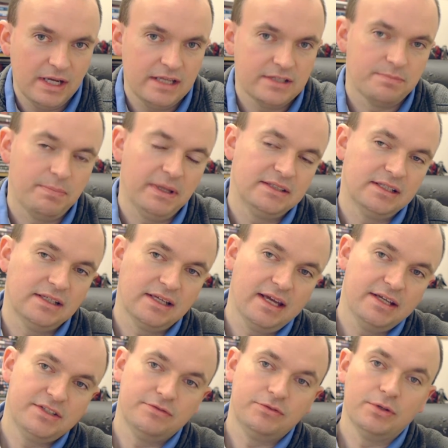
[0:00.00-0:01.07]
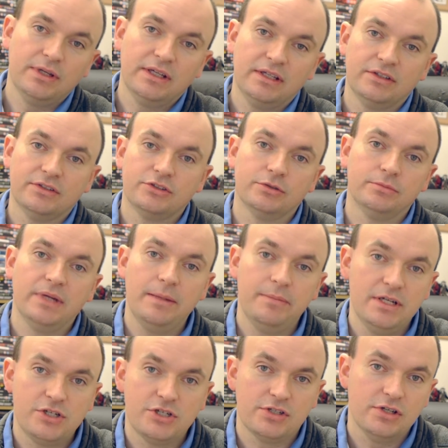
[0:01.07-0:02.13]
It's basically a case of doing some
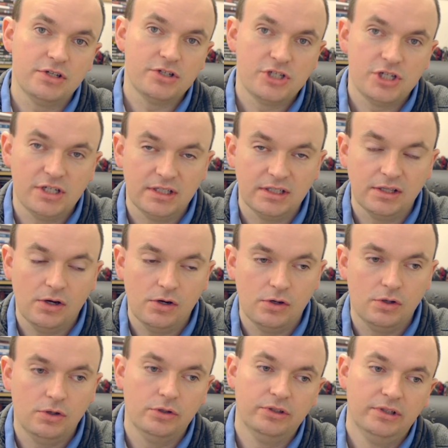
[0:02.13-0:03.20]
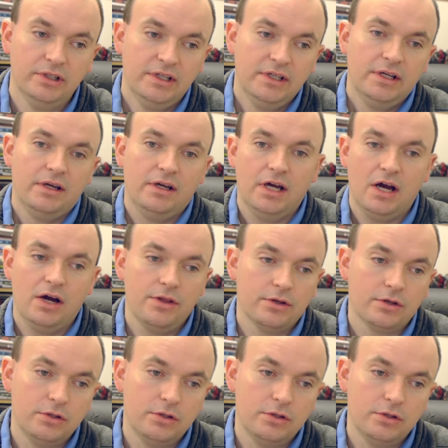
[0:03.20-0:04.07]
image searching on either